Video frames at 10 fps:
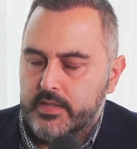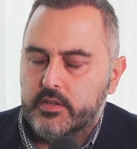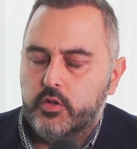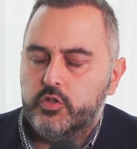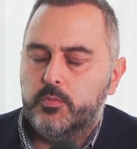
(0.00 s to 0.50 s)
as
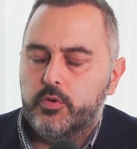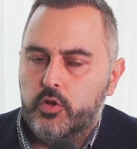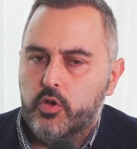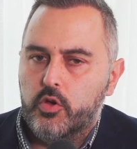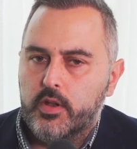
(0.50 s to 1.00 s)
an
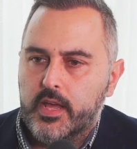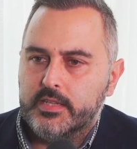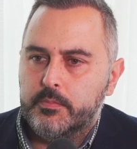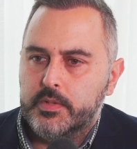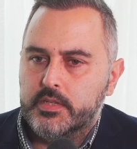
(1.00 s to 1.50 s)
entrepreneur and
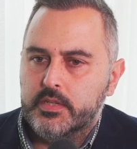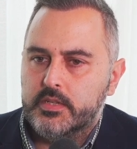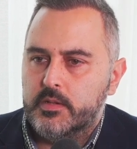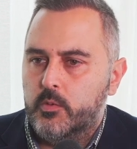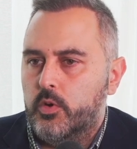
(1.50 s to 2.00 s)
as a
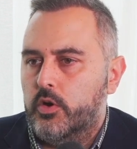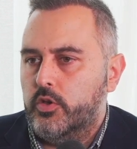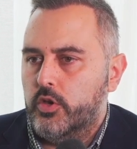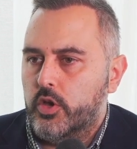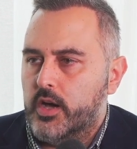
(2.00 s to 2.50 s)
business, and where are
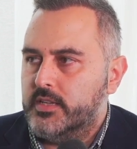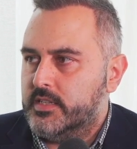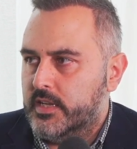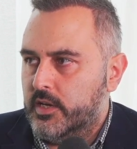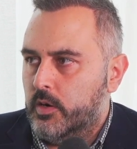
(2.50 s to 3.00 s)
you guys
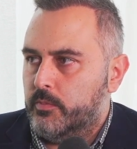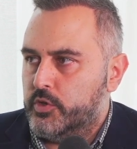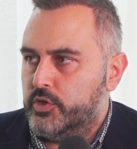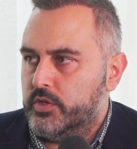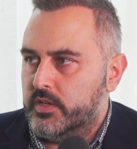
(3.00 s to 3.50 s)
seeing
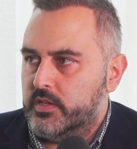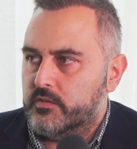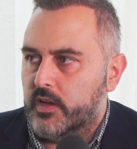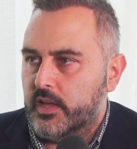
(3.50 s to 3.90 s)
opportunities, I